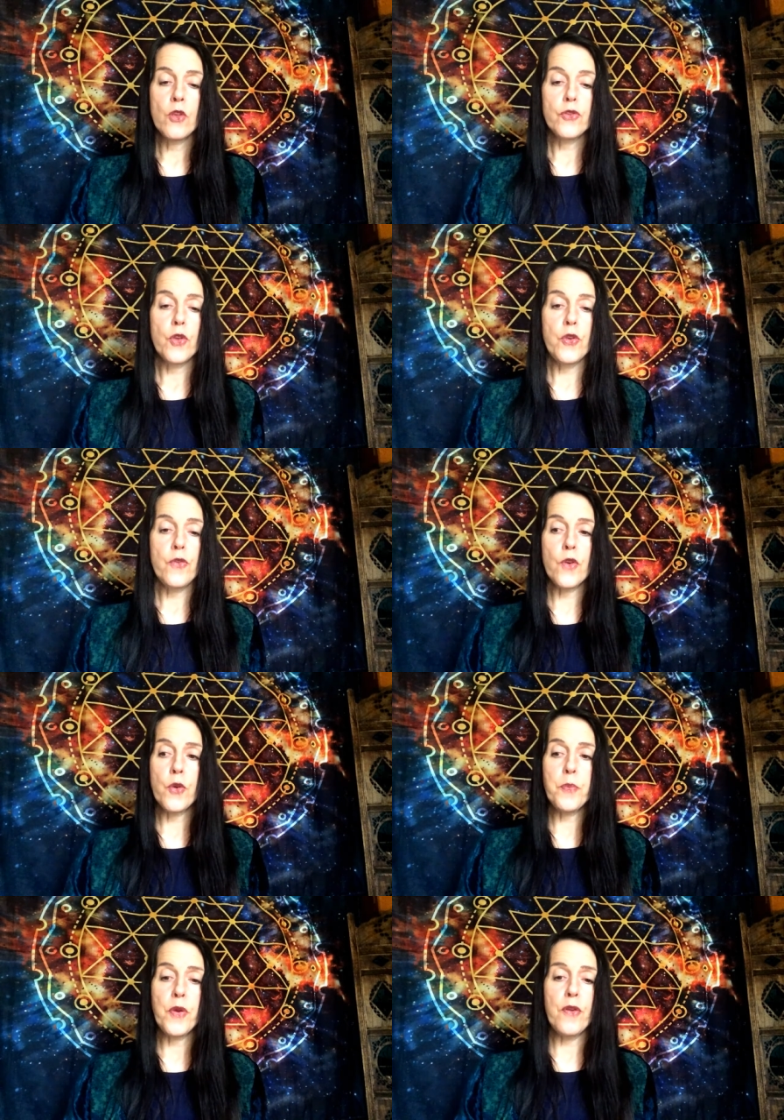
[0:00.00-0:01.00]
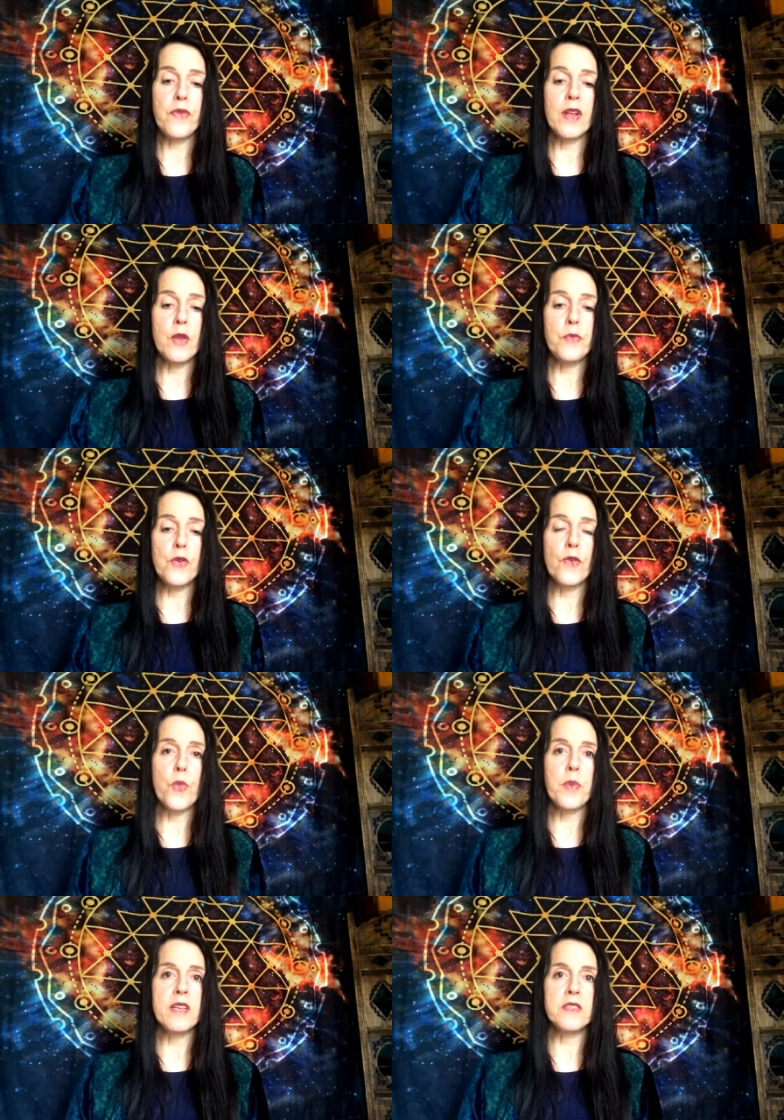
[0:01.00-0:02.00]
So you've got a perfectly
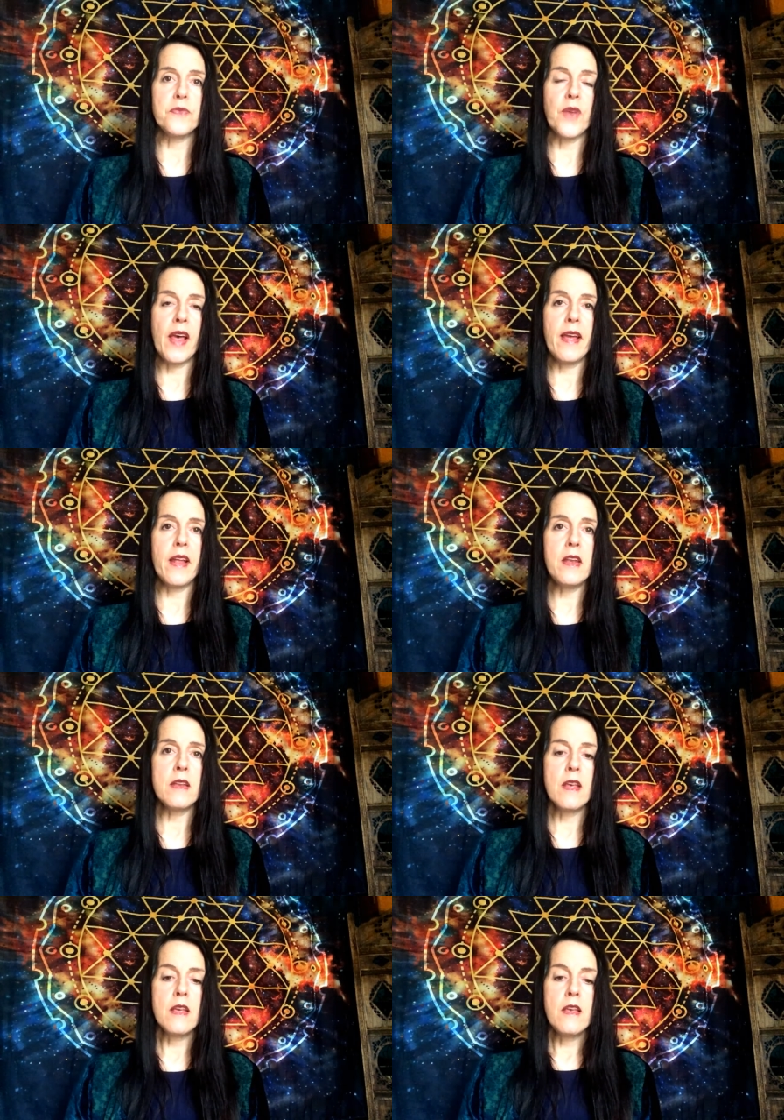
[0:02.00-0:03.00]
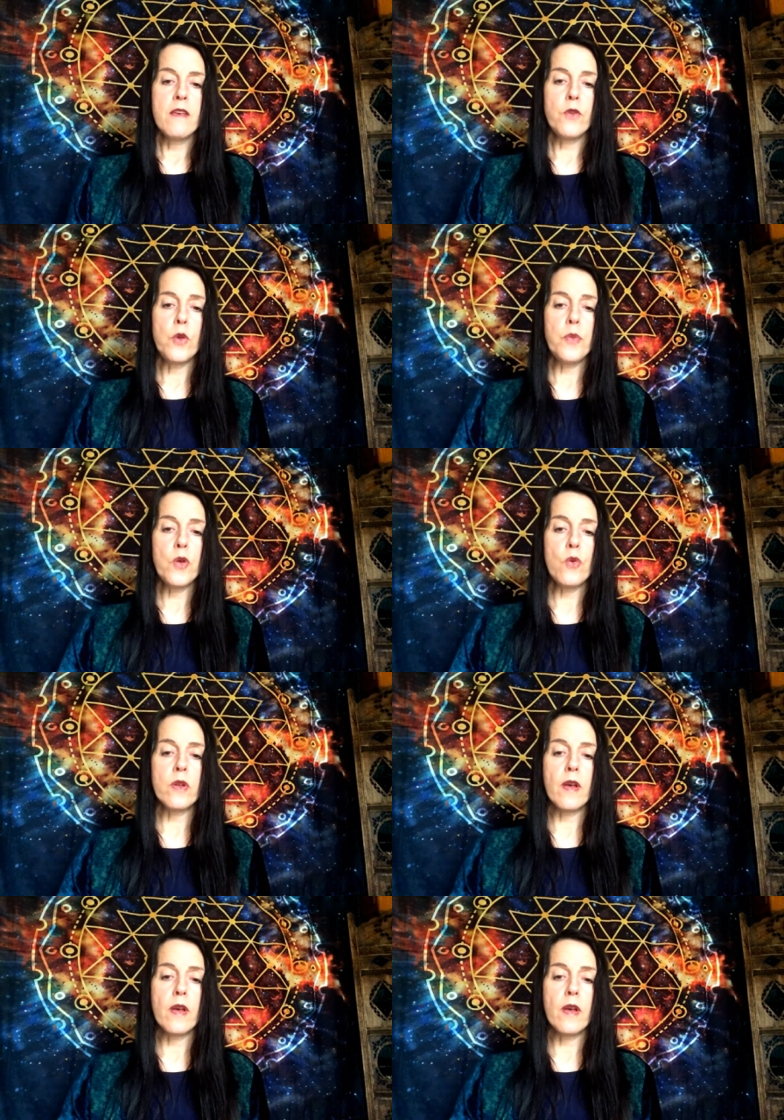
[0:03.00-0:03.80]
beautiful piece of land. If you build